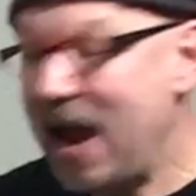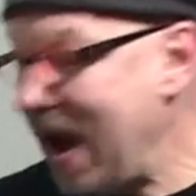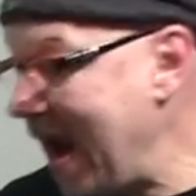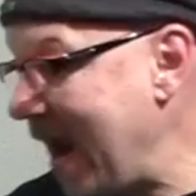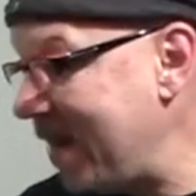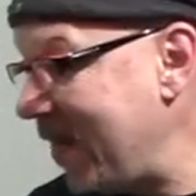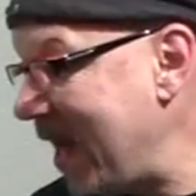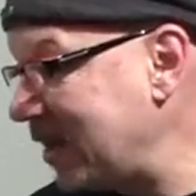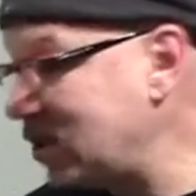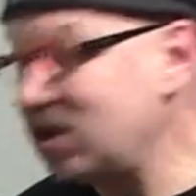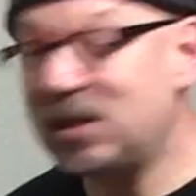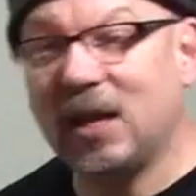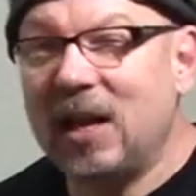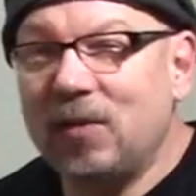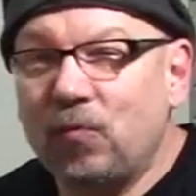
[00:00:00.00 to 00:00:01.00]
and that
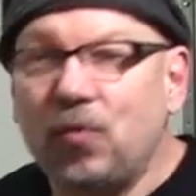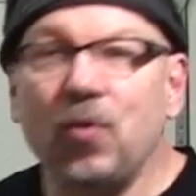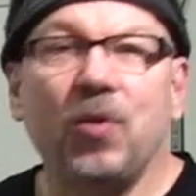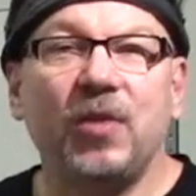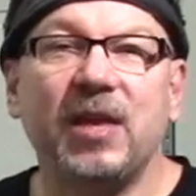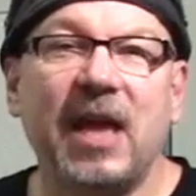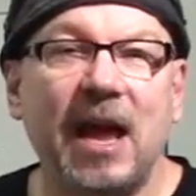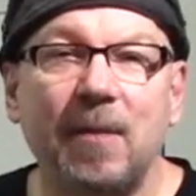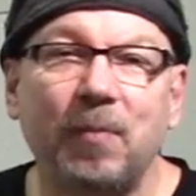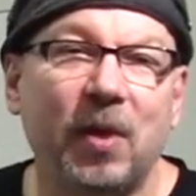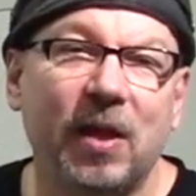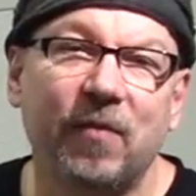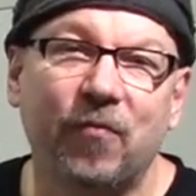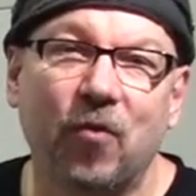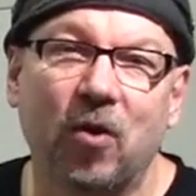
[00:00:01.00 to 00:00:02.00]
just, it ruined the
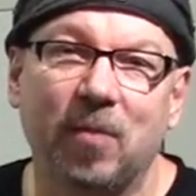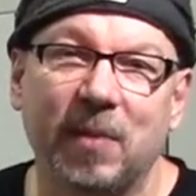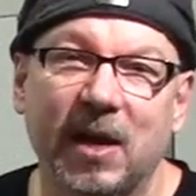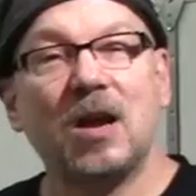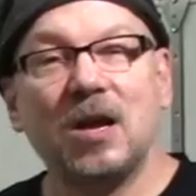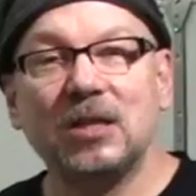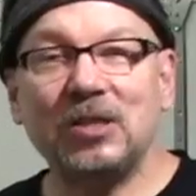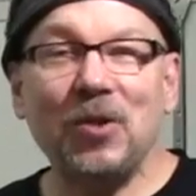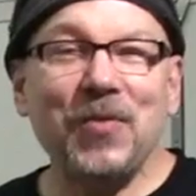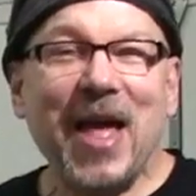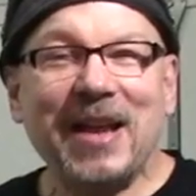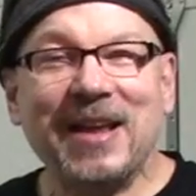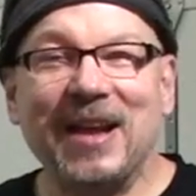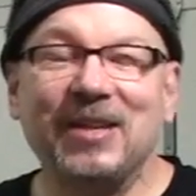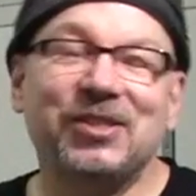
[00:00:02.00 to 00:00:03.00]
gameplay for me. So
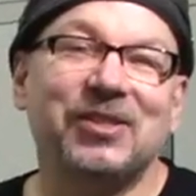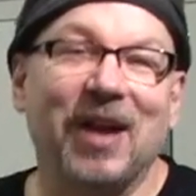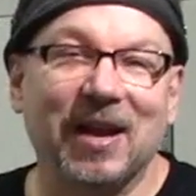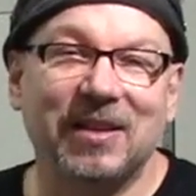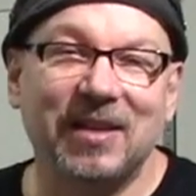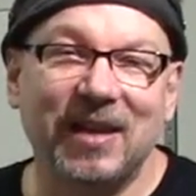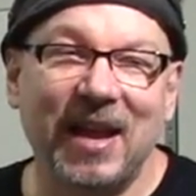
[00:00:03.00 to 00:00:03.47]
that kind of sucked,